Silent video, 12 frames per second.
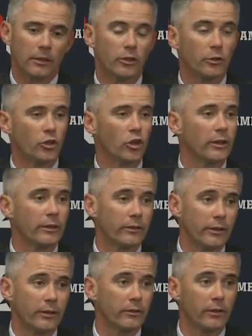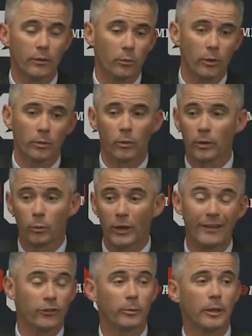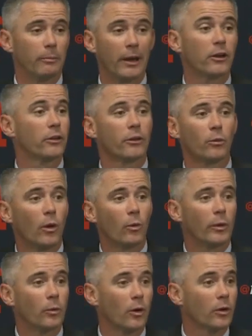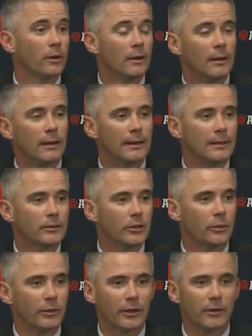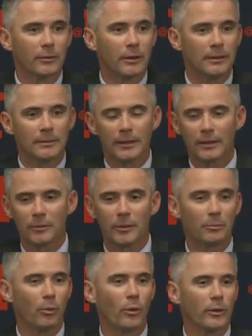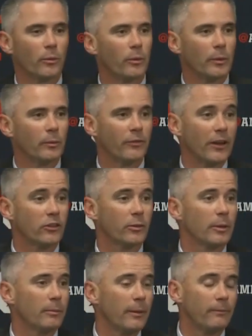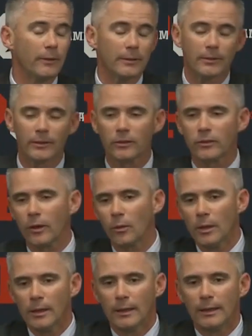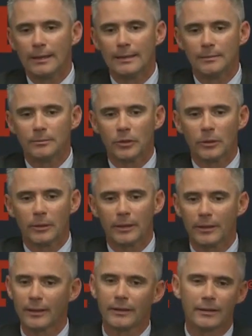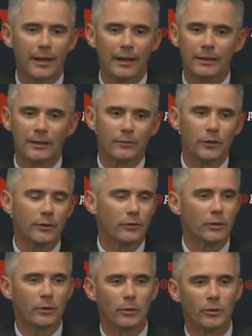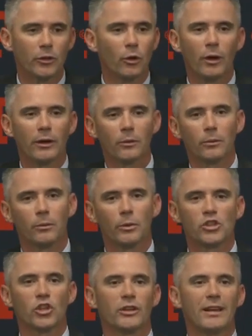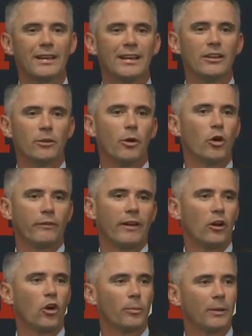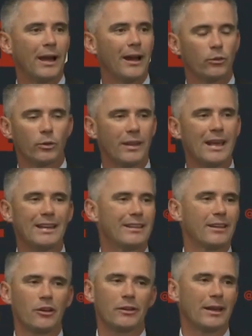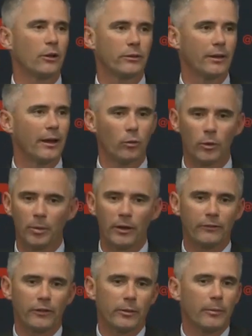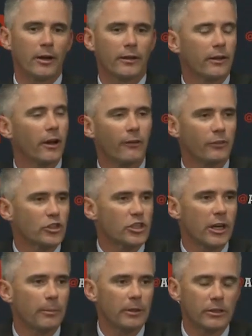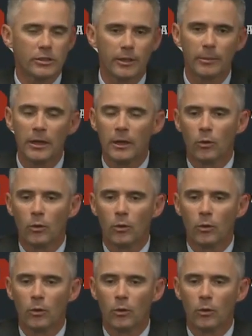you know during the season, and we we have to be better than what we were. Uh, you know, there uh, at the midpoint when we faced them in Memphis. And so, um, you know, at the end of the day, if you have to, you don't we shouldn't need to motivate our guys with anything on the outside. We're playing for the American Conference Championship.